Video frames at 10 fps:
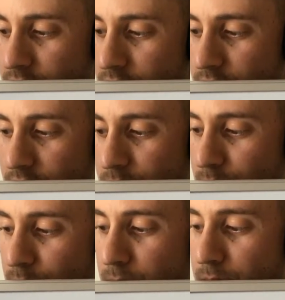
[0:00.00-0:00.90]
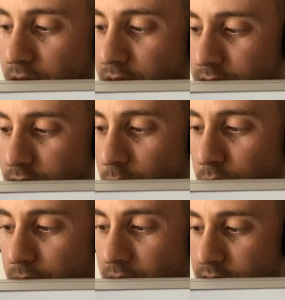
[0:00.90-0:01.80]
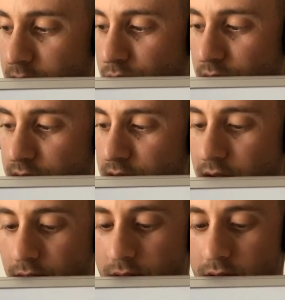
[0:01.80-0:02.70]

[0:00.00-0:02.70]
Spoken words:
their mid-back, upper back is pretty stiff.